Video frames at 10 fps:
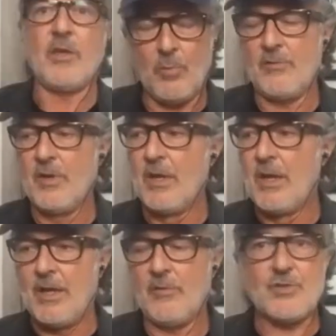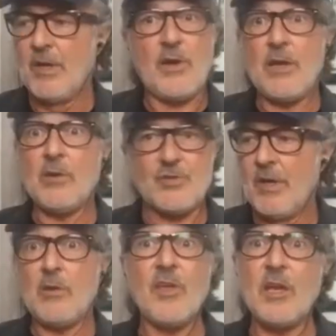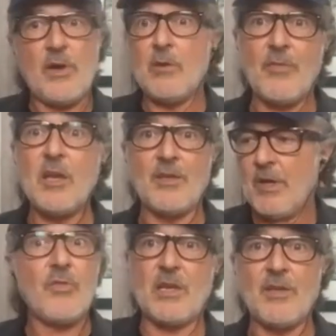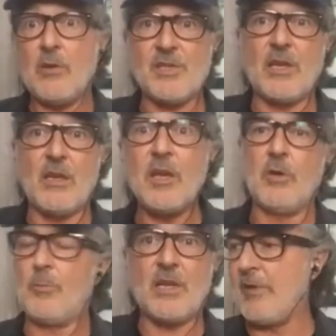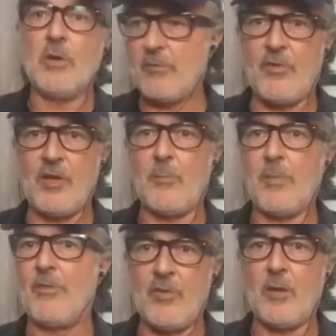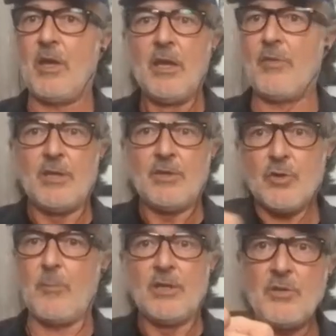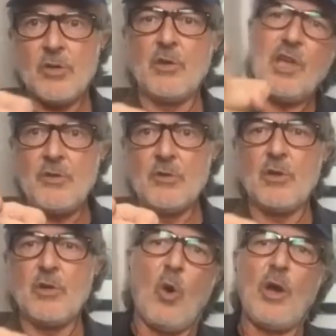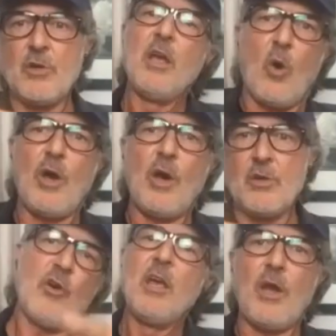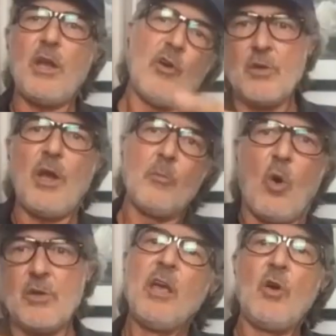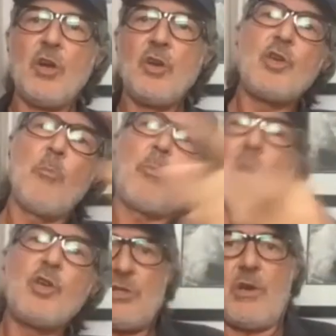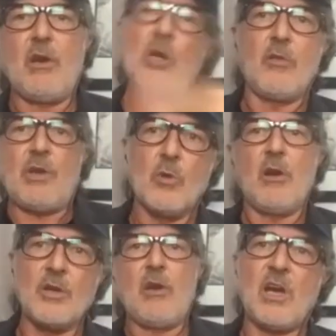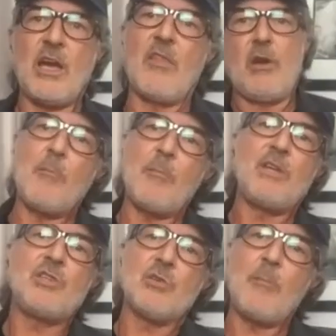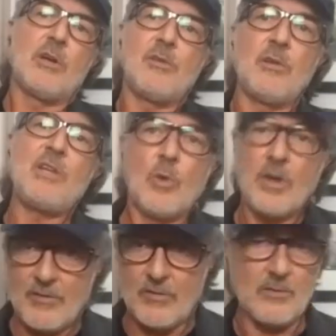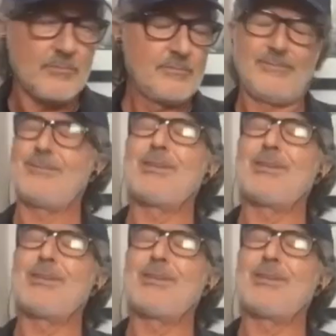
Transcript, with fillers: out of. And so if I don't have to think about that, just say lock her up. Or if I don't have to think about that and turn on you and go, yeah, Hoyt. And mm furthermore, you mm. know, you part your hair on the wrong side, and that means you're a, you know, whatever, right.